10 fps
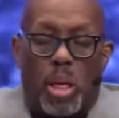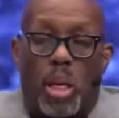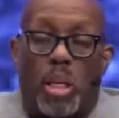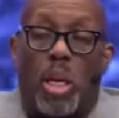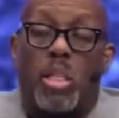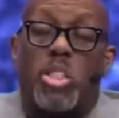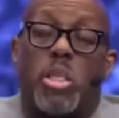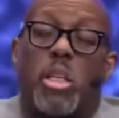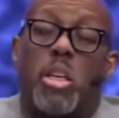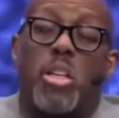They
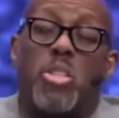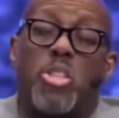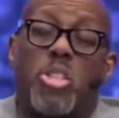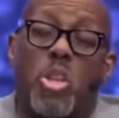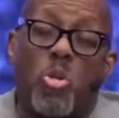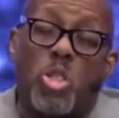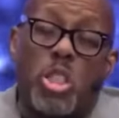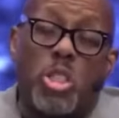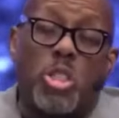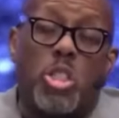sent his
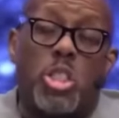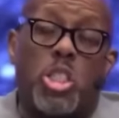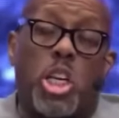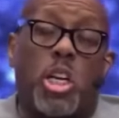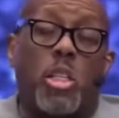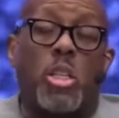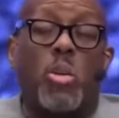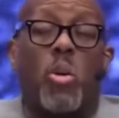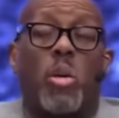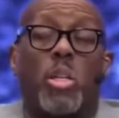associates to jail in
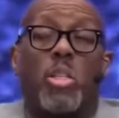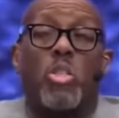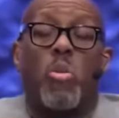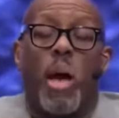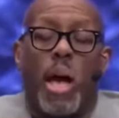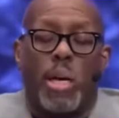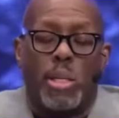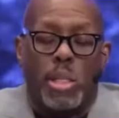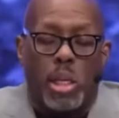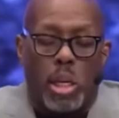order to try
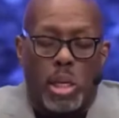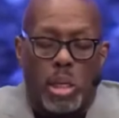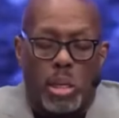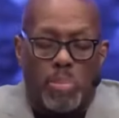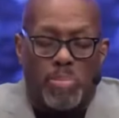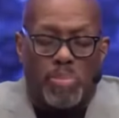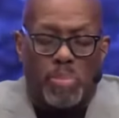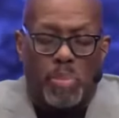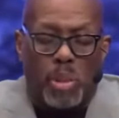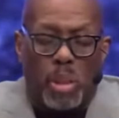to get him.
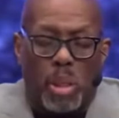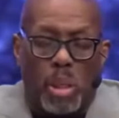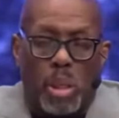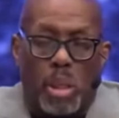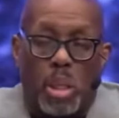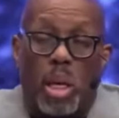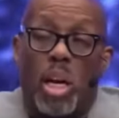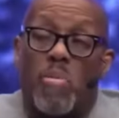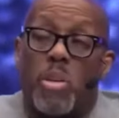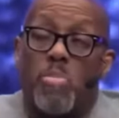They
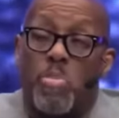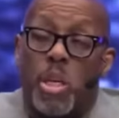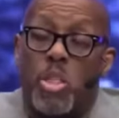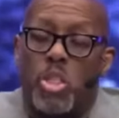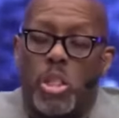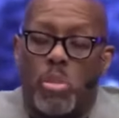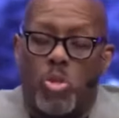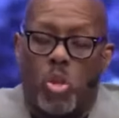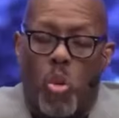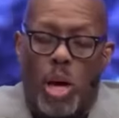have impeached him
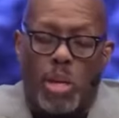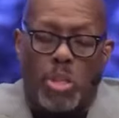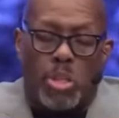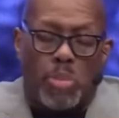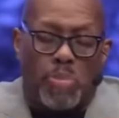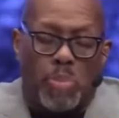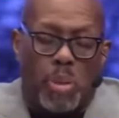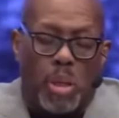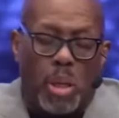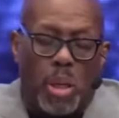twice.
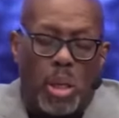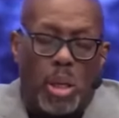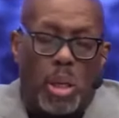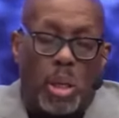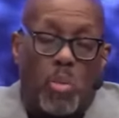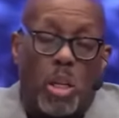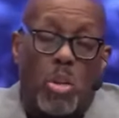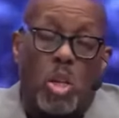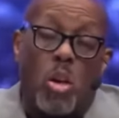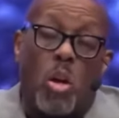
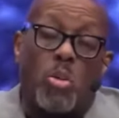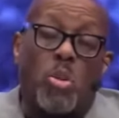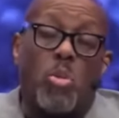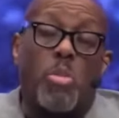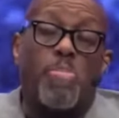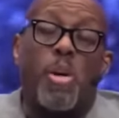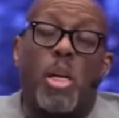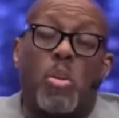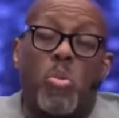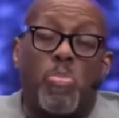He's gone through the
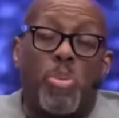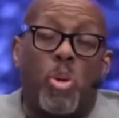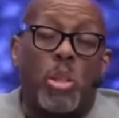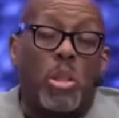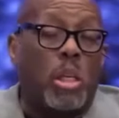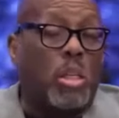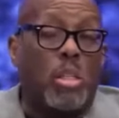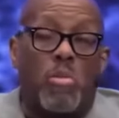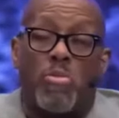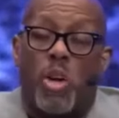Mueller report. They
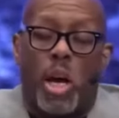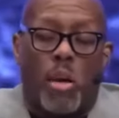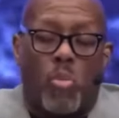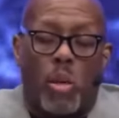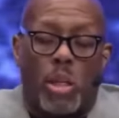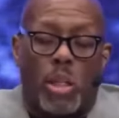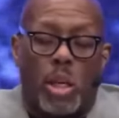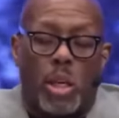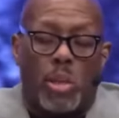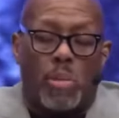couldn't find one thing.